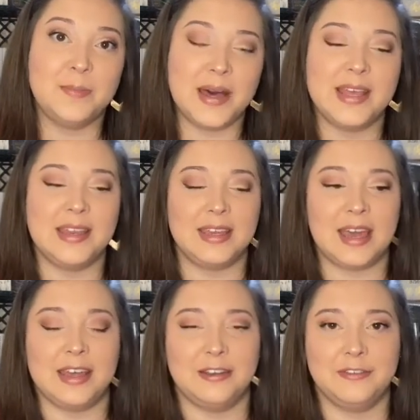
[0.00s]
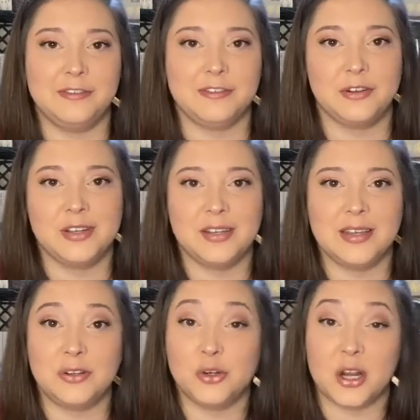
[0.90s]
but it kind of
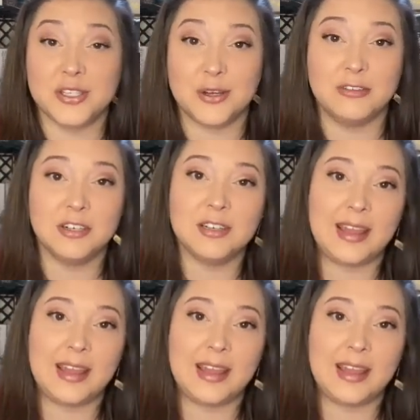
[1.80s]
can cross over.